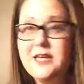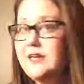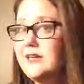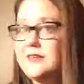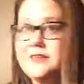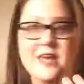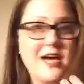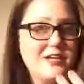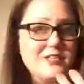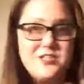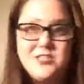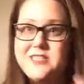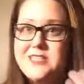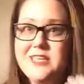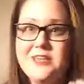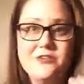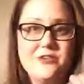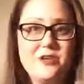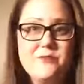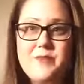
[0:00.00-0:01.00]
not just
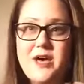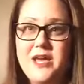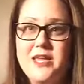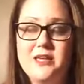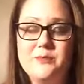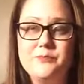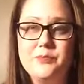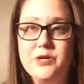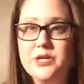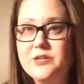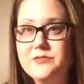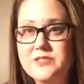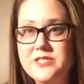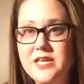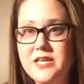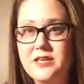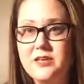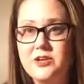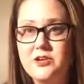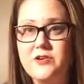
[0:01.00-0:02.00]
hearing my input of
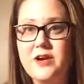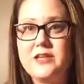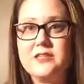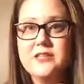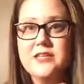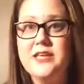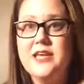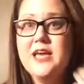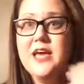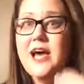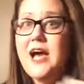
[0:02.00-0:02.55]
saying it correctly.